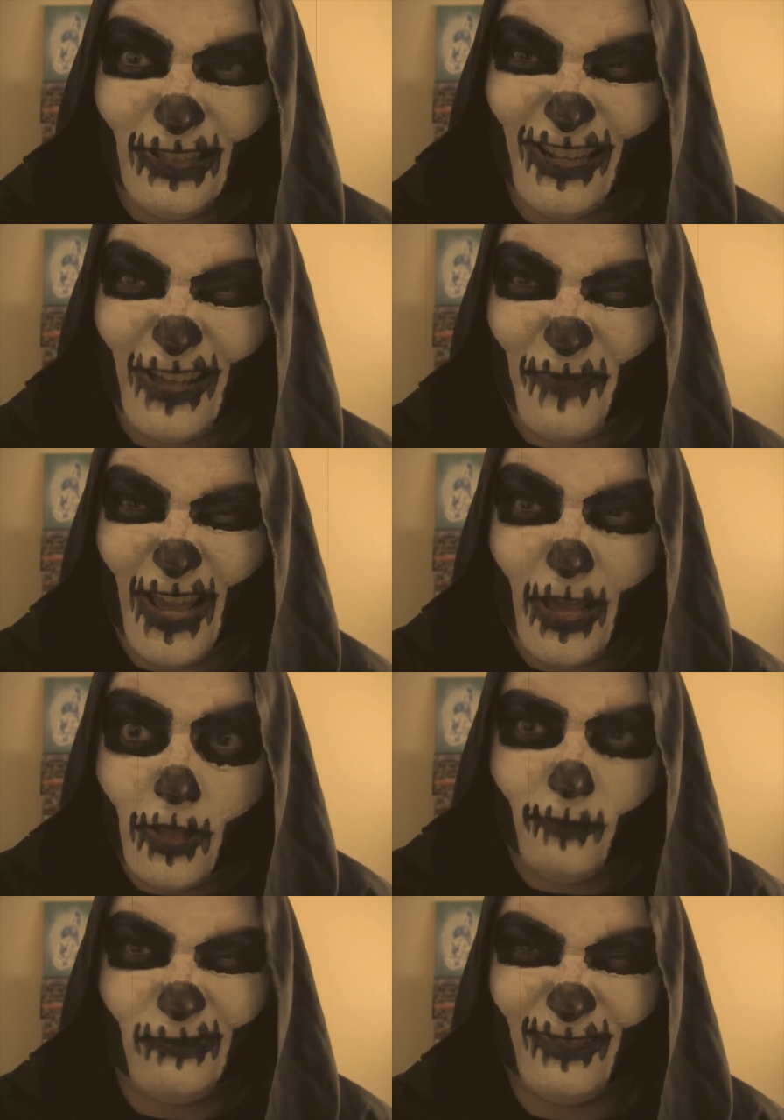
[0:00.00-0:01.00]
Look at me.
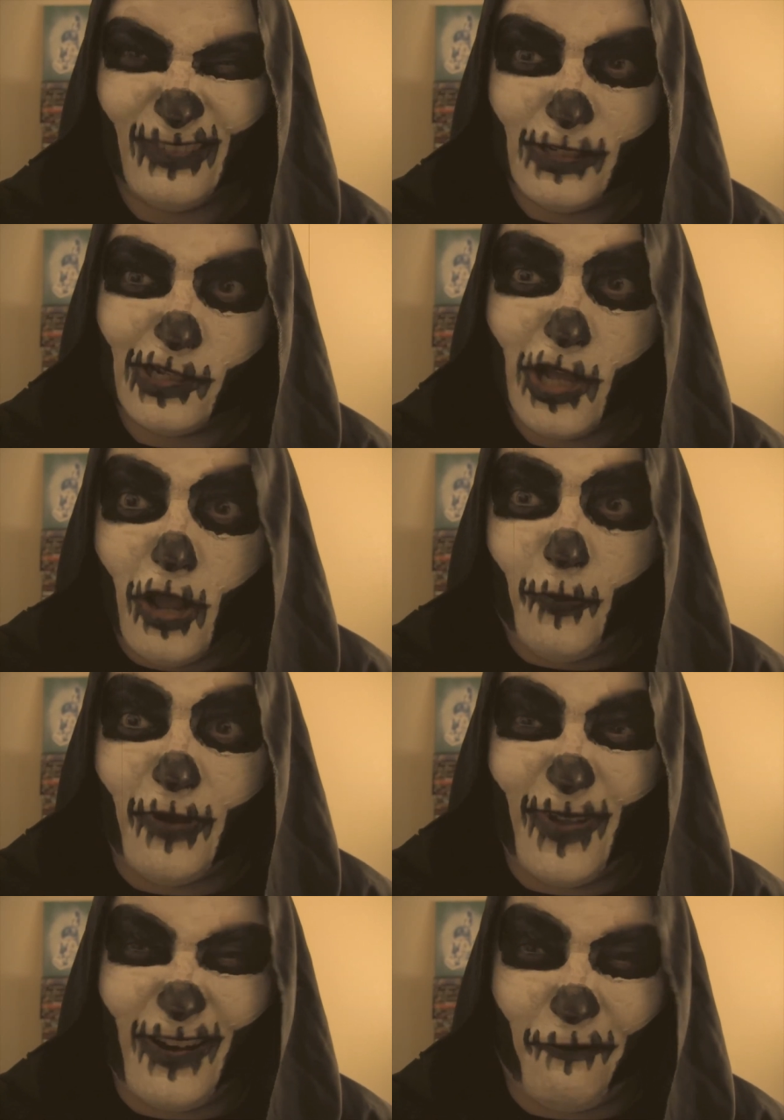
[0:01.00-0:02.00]

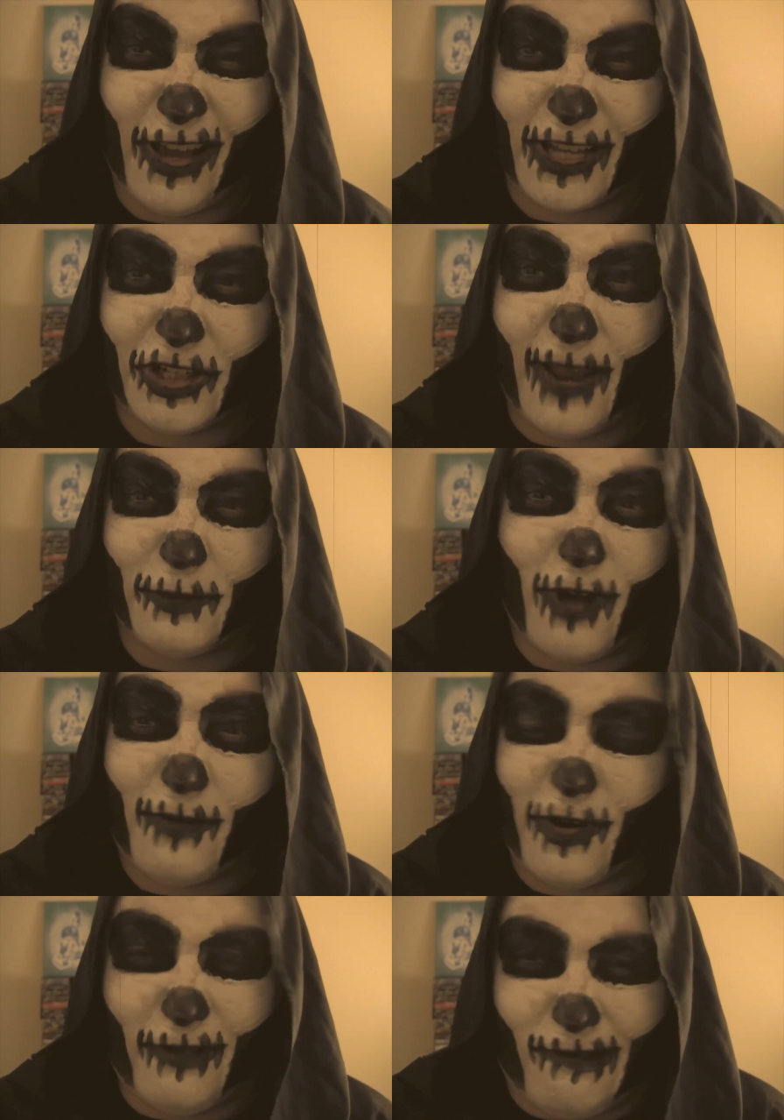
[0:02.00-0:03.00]
Put me in a fucking James
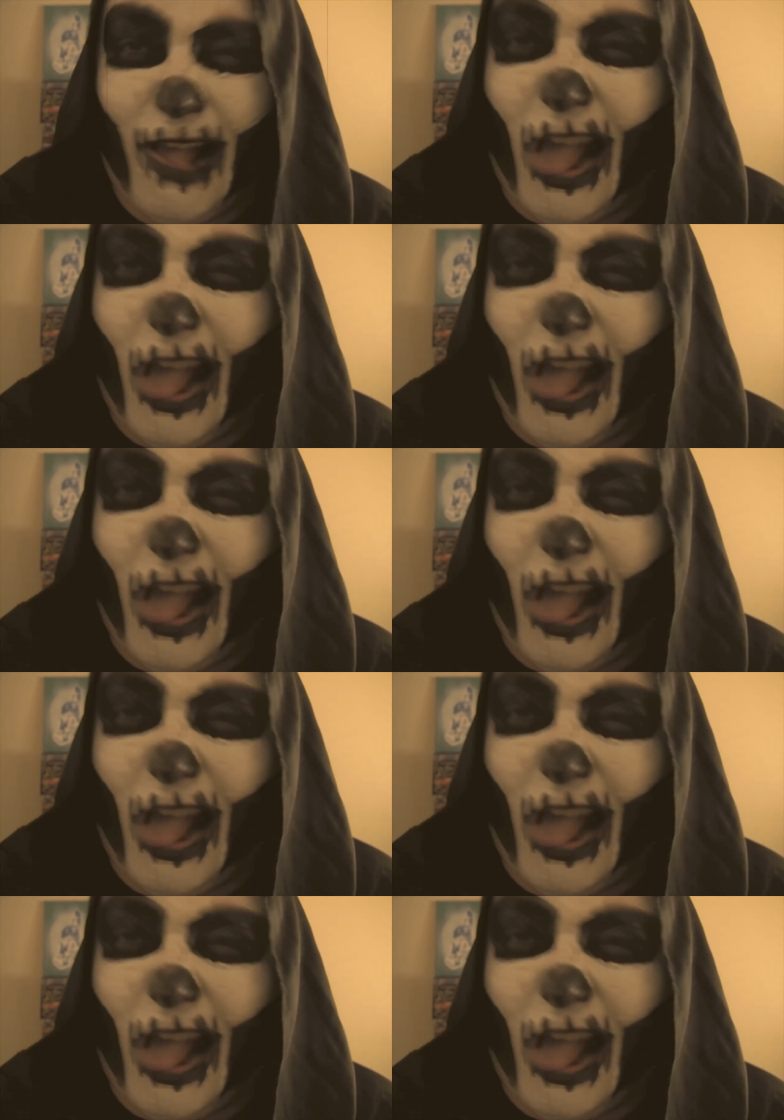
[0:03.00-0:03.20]
Bond movie.